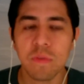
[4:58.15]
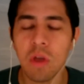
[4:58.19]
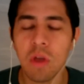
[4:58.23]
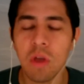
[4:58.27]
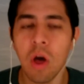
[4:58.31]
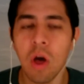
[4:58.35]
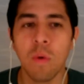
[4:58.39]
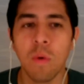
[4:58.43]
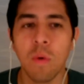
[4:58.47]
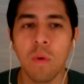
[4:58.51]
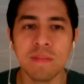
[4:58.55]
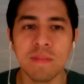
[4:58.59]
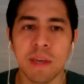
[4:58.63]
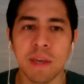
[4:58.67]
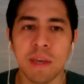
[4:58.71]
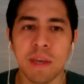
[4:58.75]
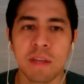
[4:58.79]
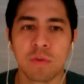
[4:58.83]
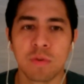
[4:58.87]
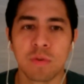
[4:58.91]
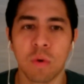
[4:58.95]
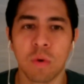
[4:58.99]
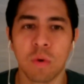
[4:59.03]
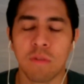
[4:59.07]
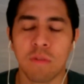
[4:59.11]
always be in
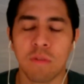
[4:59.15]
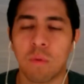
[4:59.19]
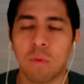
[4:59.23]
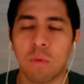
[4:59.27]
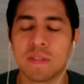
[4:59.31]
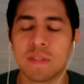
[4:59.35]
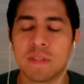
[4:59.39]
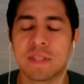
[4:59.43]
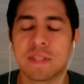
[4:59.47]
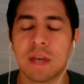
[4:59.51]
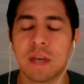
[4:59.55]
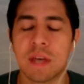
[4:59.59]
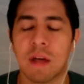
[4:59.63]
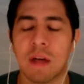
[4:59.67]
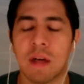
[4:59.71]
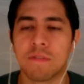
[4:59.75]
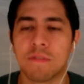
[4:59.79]
control of oneself.